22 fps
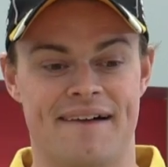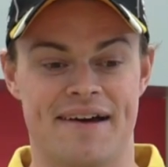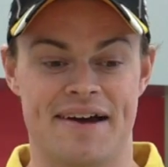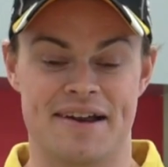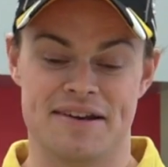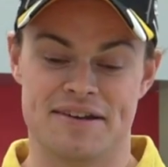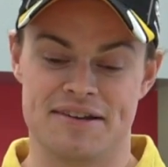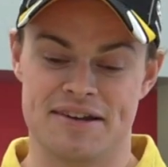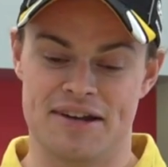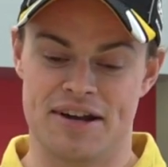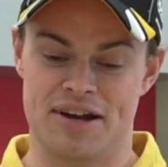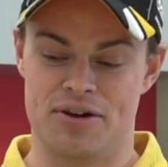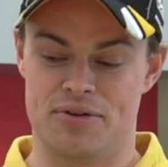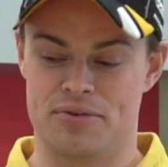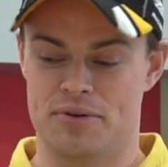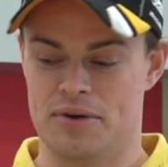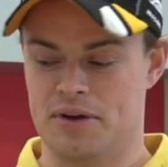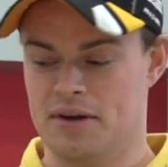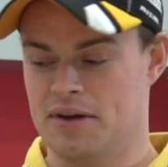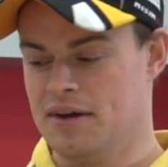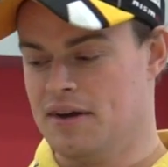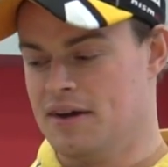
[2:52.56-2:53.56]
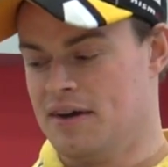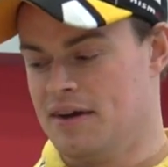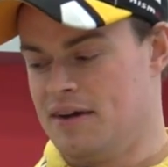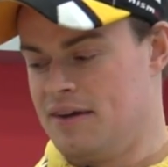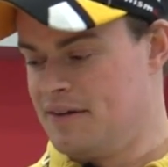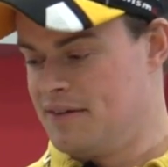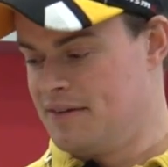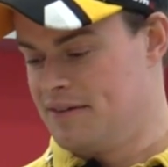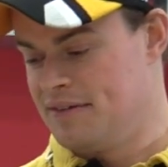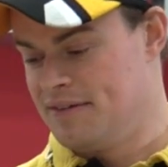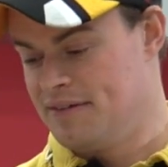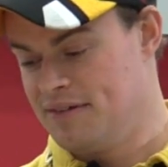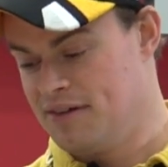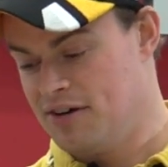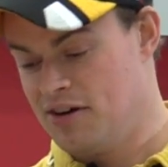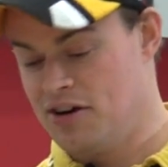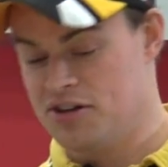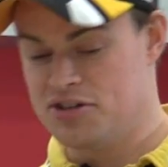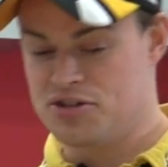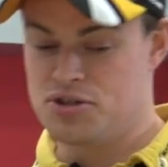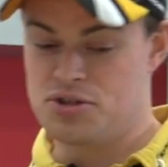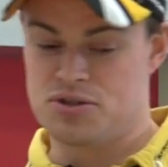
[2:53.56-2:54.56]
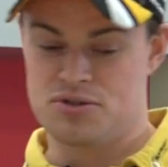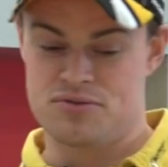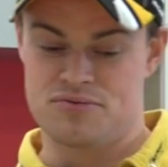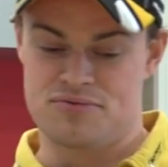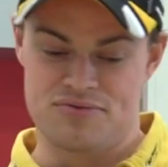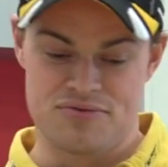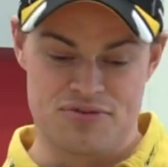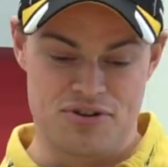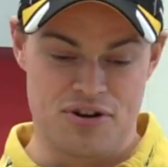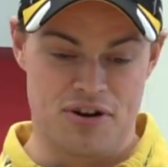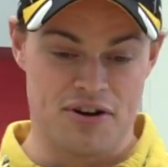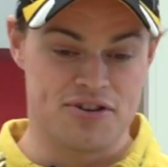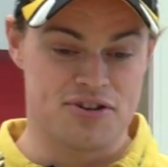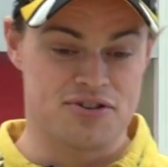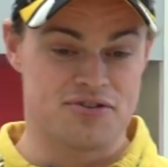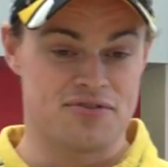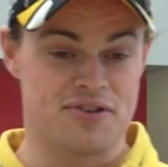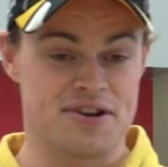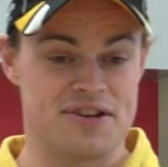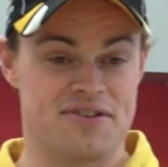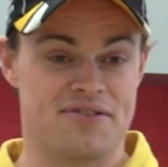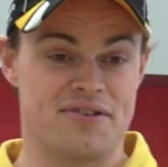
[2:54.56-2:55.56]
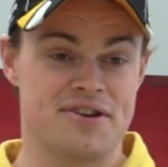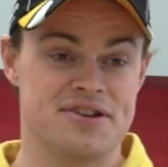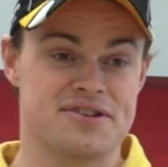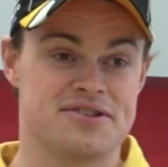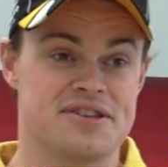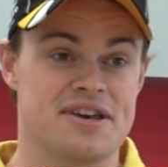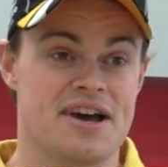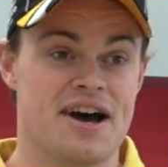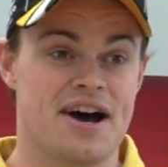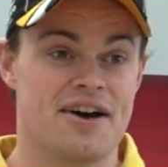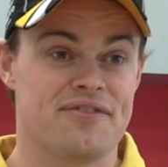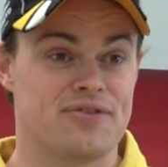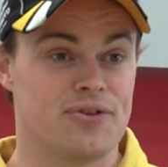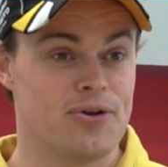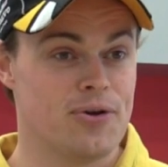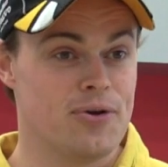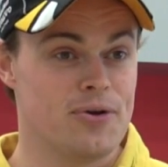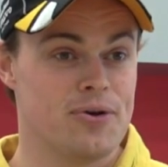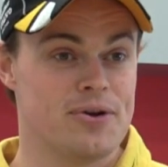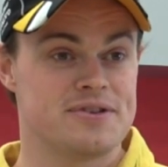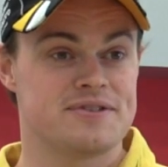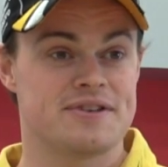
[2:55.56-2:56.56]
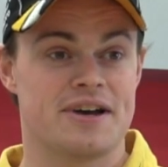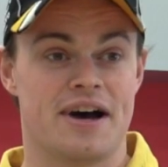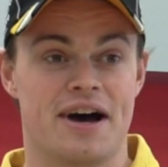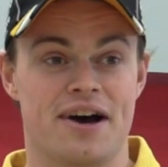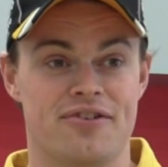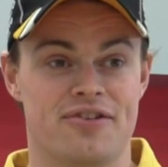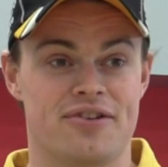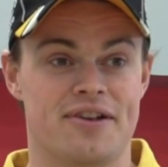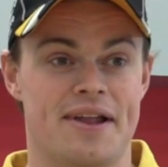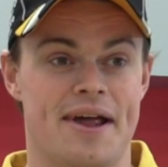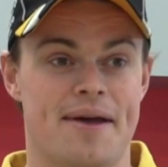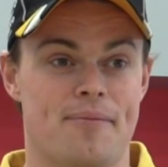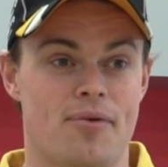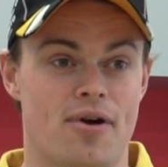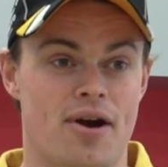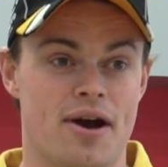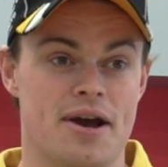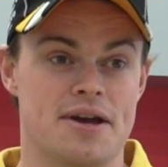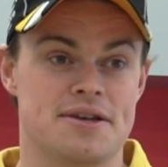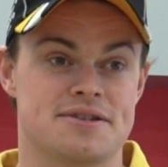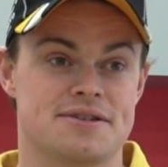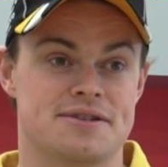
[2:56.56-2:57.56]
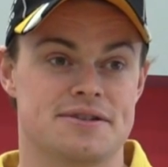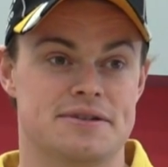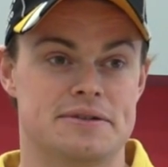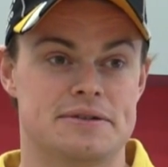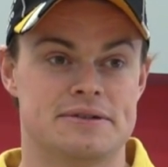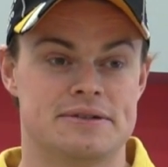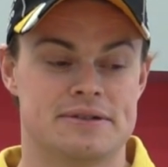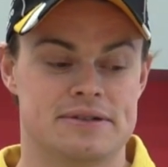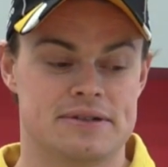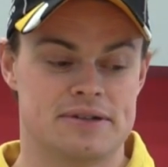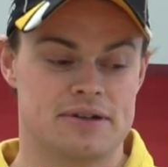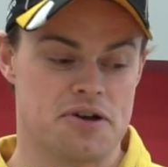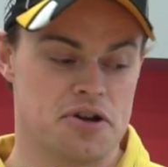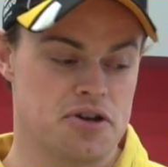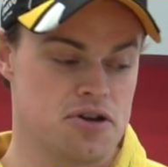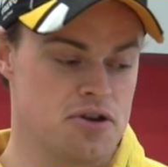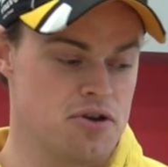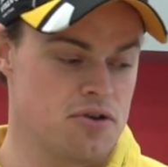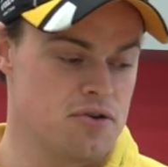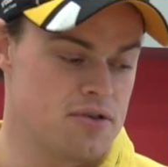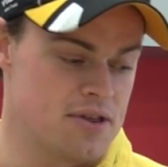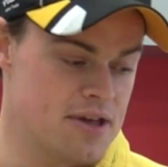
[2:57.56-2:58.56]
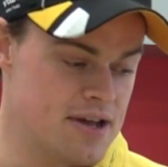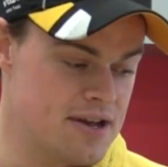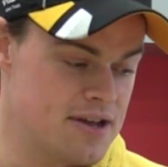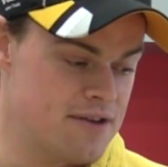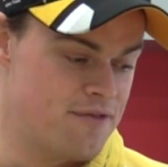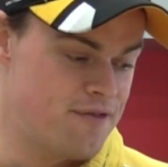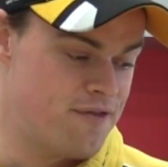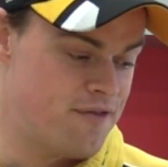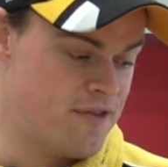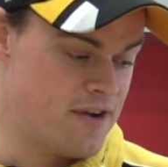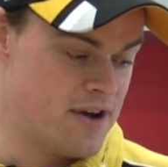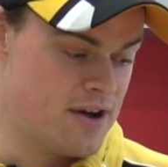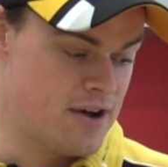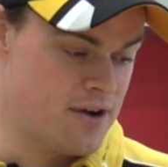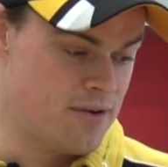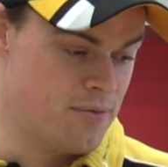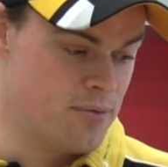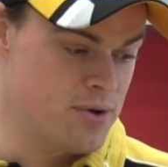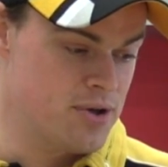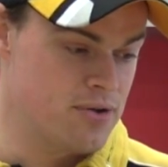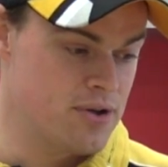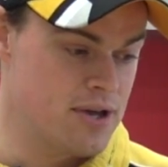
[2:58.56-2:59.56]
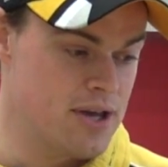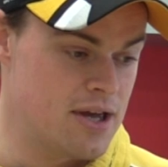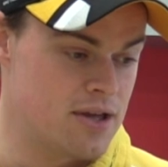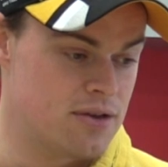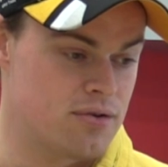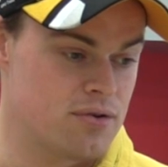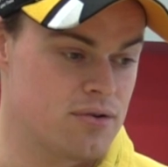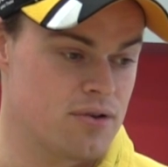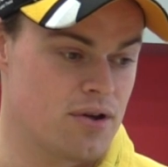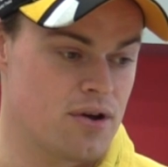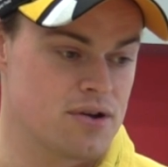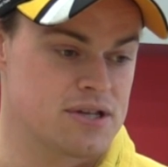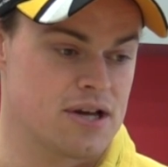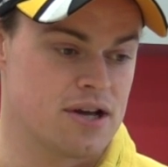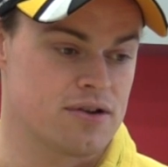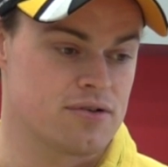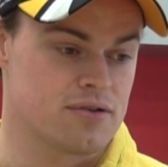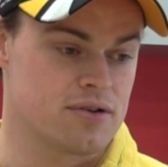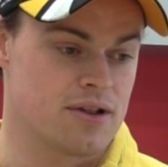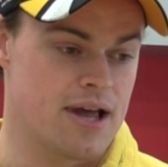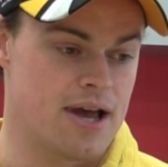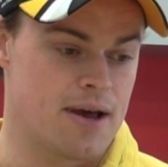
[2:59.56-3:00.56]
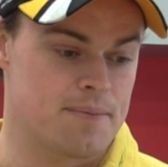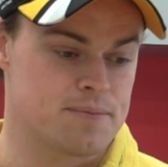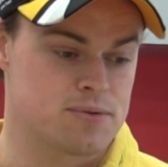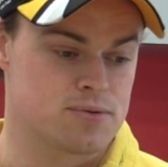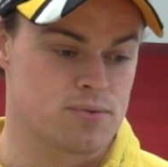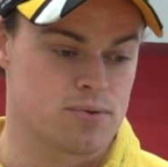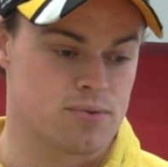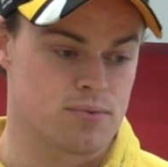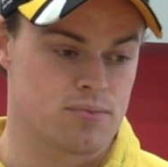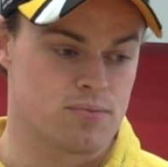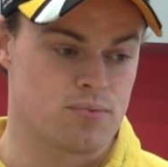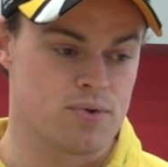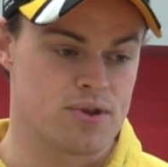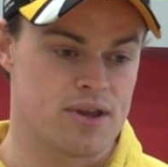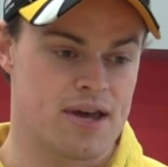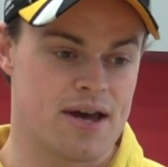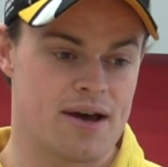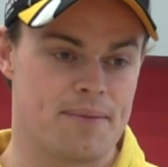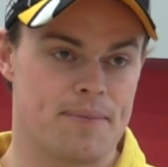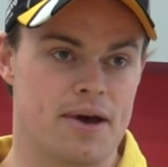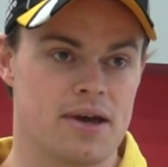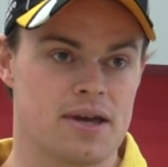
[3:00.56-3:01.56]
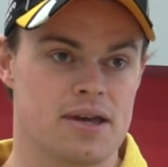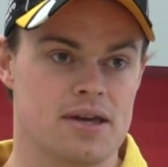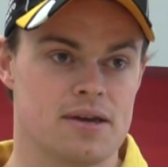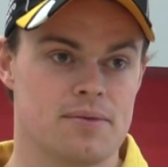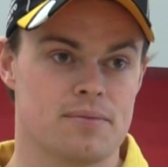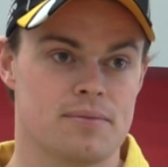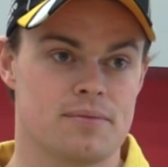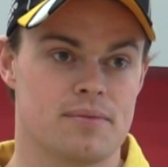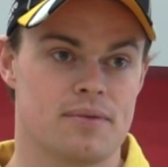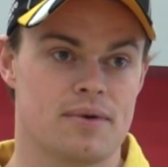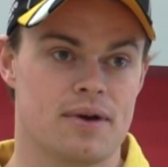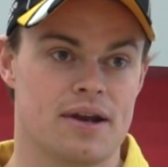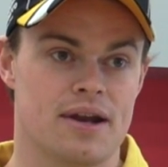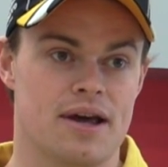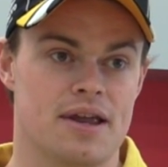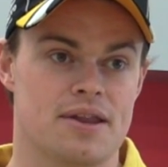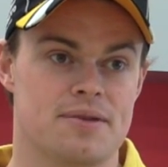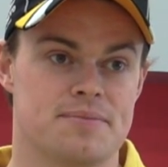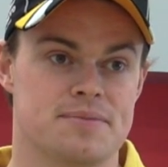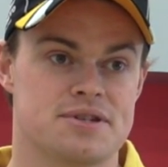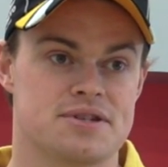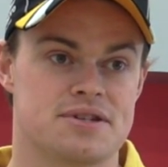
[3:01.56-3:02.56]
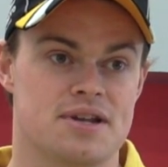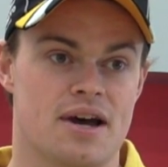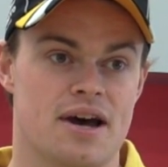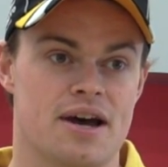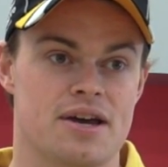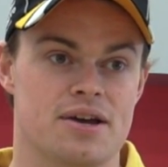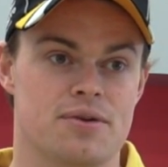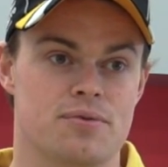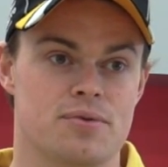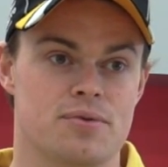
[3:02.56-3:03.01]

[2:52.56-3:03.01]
And, I just tried to treat the rest of the afternoon as a 100-lap race, and I knew that if we could get through those 100 laps without making another mistake,